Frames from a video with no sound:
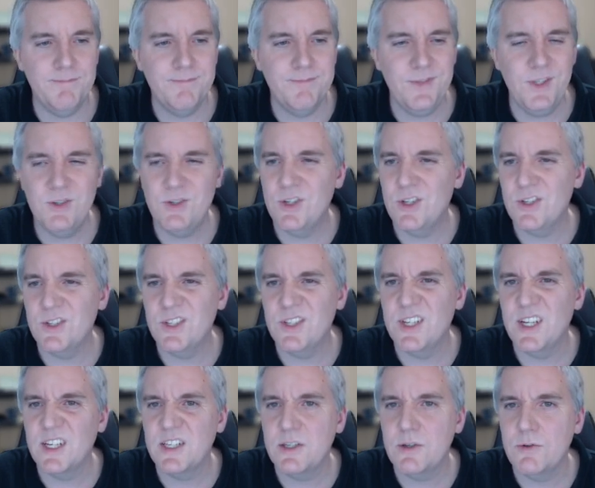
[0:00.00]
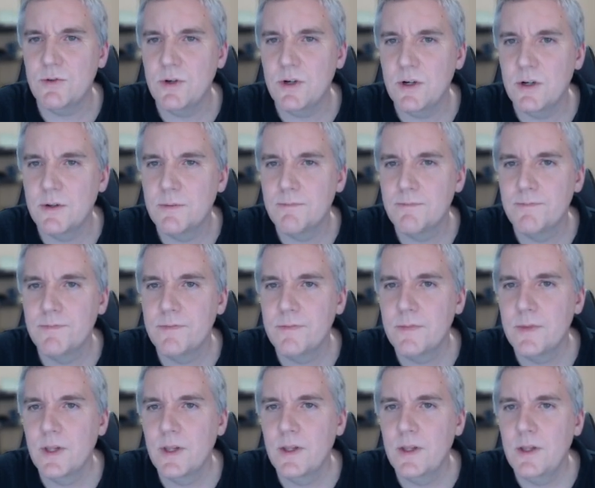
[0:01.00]
Usually doesn't take too long.
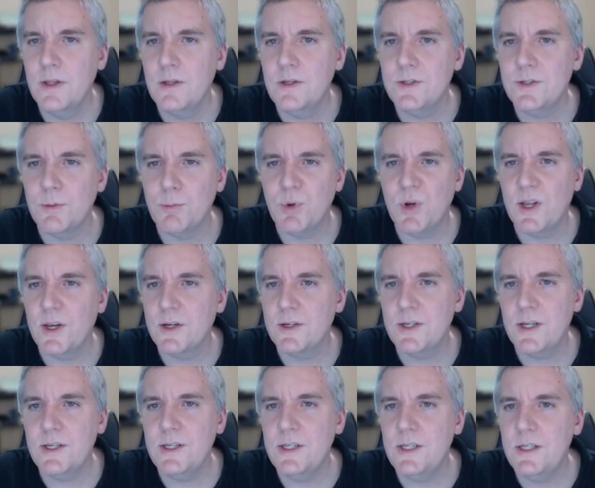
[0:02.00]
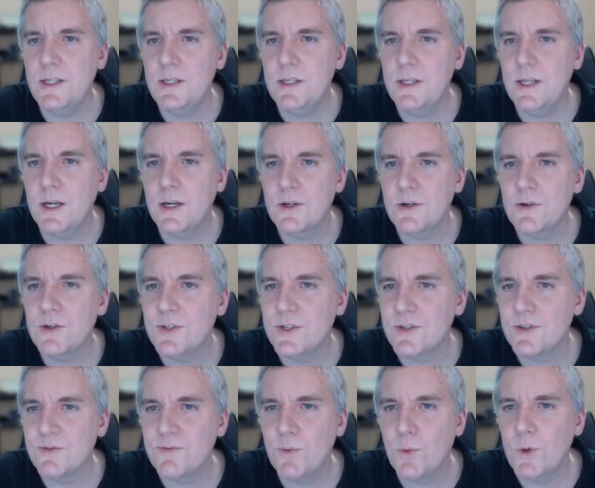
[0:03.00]
So product ID, yeah, it
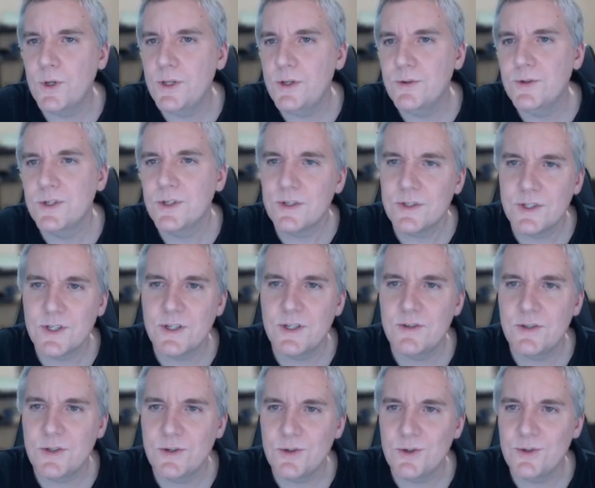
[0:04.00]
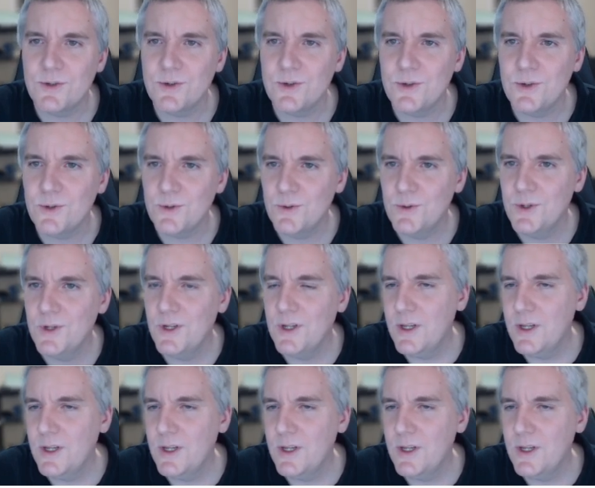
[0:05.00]
says avoid using, so that gives you a good clue.